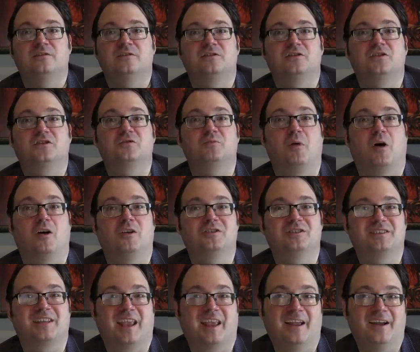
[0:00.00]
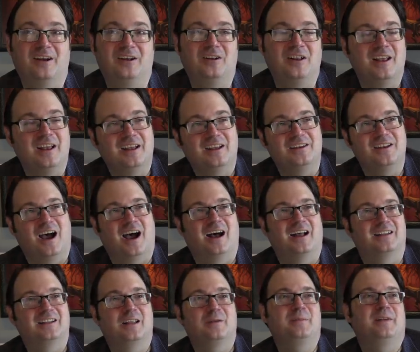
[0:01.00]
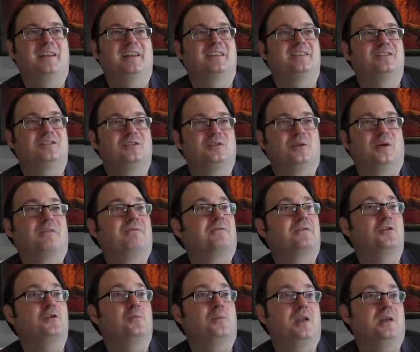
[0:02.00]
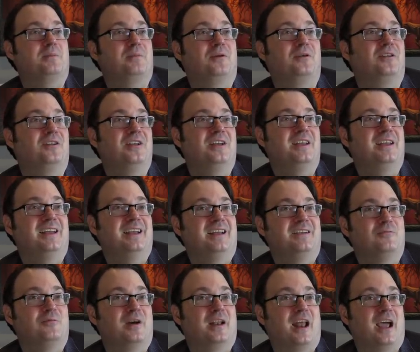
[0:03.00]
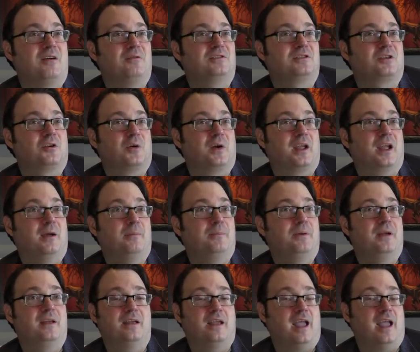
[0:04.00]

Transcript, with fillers: small scale, uh, limited to a few people when I was growing up,